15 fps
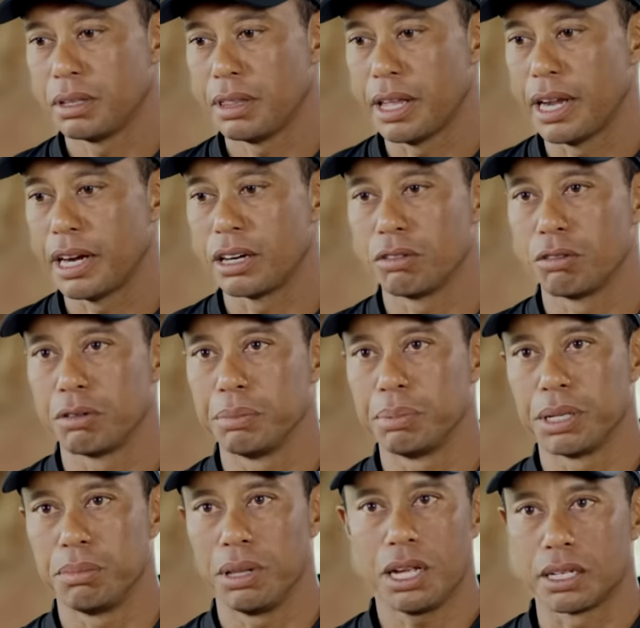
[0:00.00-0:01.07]
the era where we
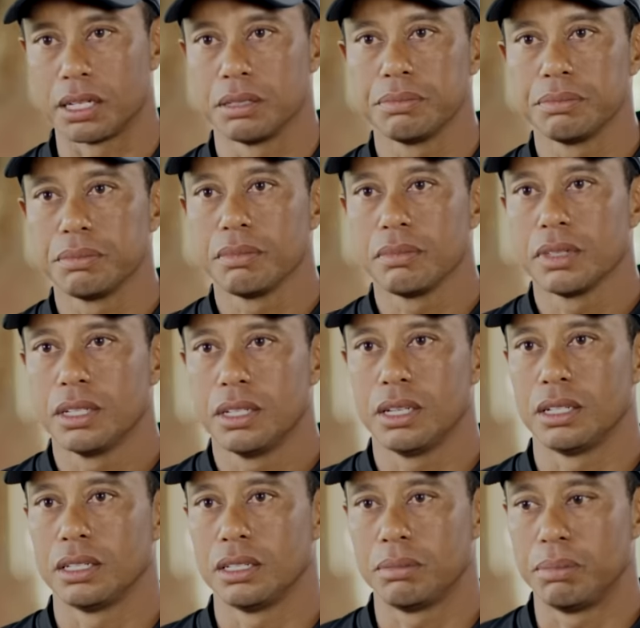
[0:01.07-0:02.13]
played balata,
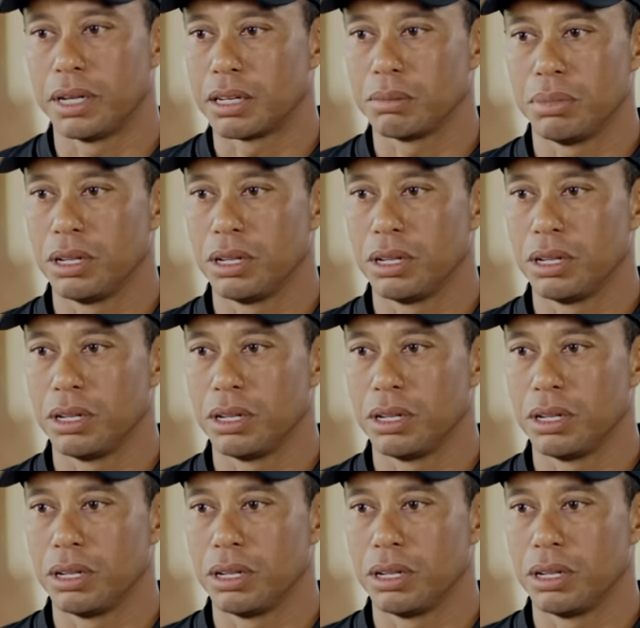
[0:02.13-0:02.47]
and the balata